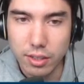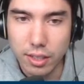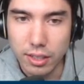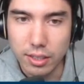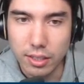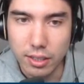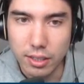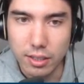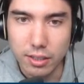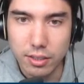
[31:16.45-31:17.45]

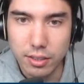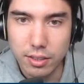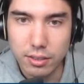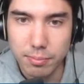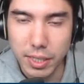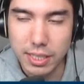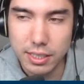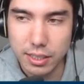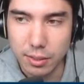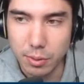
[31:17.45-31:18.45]
and
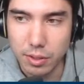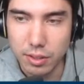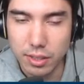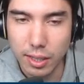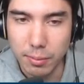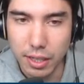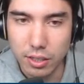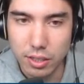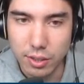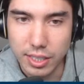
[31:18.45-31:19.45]
basically what came
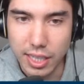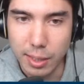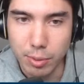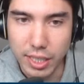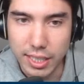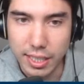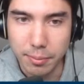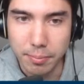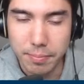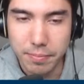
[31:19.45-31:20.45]
down to a tiebreak game.